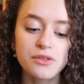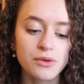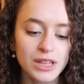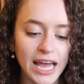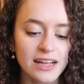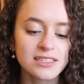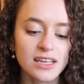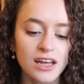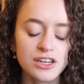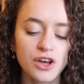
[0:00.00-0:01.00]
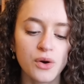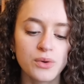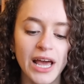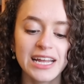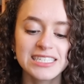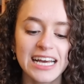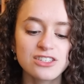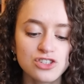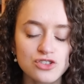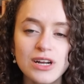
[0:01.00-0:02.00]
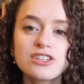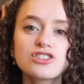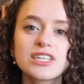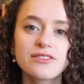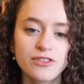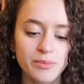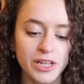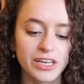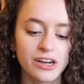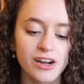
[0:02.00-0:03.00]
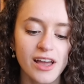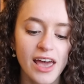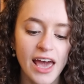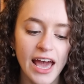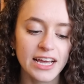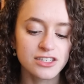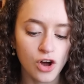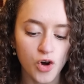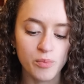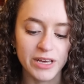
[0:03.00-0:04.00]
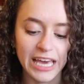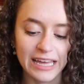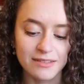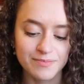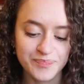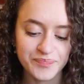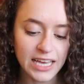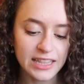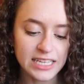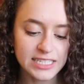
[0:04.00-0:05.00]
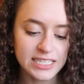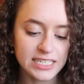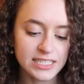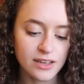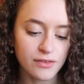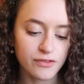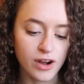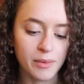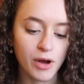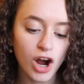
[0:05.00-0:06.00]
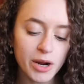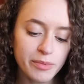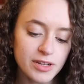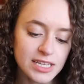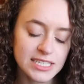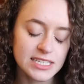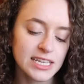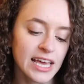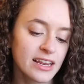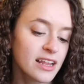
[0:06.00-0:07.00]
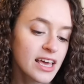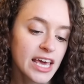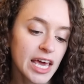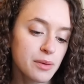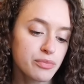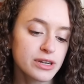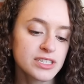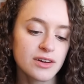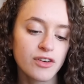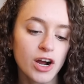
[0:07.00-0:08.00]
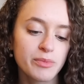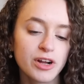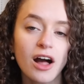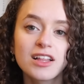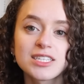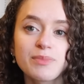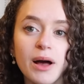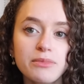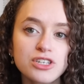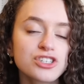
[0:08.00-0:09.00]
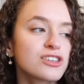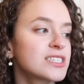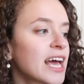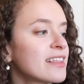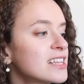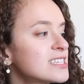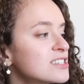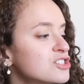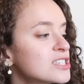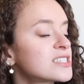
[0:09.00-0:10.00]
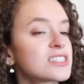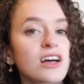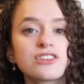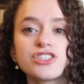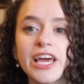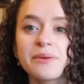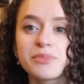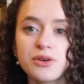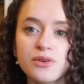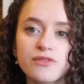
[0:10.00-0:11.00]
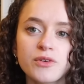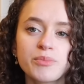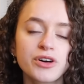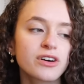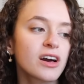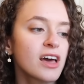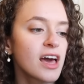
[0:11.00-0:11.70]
through lands unknown and yet strangely familiar and home again. And this is from Harper. This is an imprint of HarperCollins Publishers, and this is just such a beautiful book.